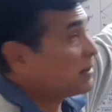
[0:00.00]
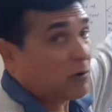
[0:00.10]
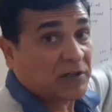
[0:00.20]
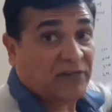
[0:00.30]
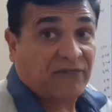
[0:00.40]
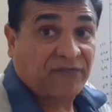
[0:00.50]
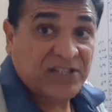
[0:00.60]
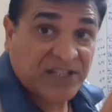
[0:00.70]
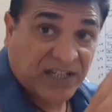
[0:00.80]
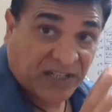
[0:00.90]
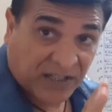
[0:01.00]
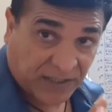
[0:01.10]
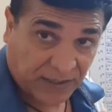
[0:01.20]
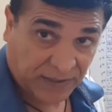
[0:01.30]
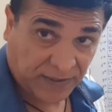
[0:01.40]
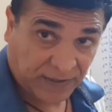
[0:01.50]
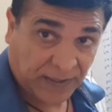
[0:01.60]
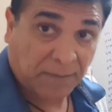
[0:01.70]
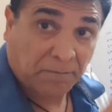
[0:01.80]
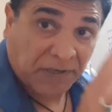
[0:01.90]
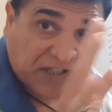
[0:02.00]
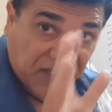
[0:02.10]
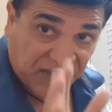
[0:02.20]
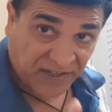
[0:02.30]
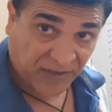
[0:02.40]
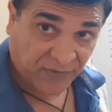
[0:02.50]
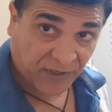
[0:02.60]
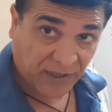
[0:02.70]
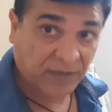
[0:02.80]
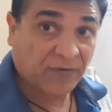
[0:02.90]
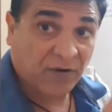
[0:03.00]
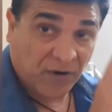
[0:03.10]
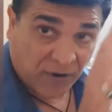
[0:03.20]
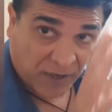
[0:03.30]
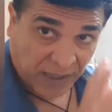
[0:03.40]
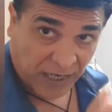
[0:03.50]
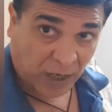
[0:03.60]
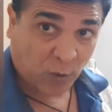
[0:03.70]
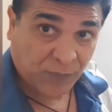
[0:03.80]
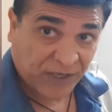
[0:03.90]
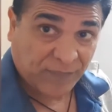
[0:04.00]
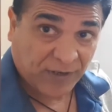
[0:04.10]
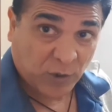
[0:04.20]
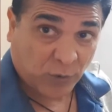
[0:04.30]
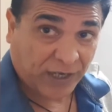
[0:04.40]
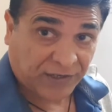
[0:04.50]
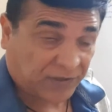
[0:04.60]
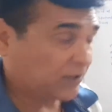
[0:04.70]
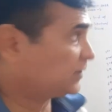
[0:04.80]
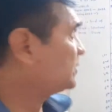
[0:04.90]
about the physical, material world, how we will look at her.